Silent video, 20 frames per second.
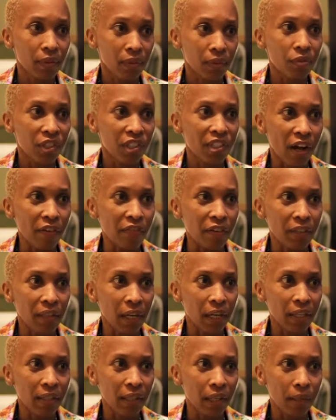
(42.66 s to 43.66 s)
reserving
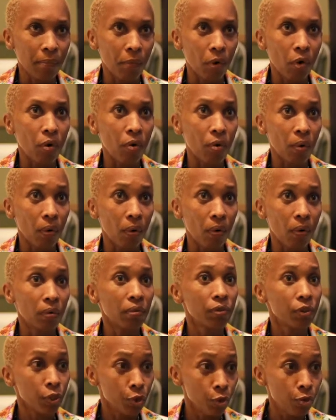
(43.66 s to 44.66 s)
that name or
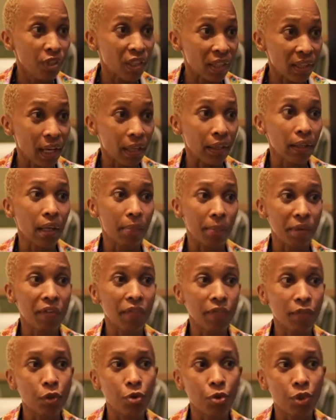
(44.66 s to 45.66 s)
using that name in
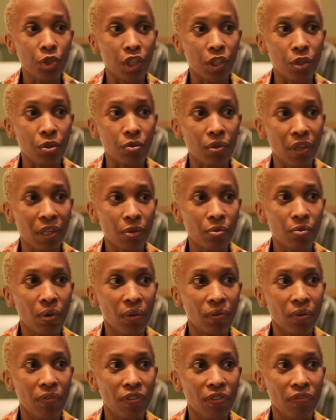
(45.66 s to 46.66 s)
future. So that's why
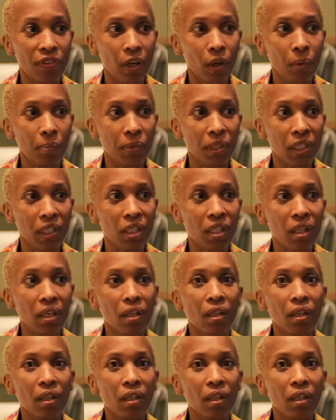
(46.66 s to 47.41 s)
we've developed it.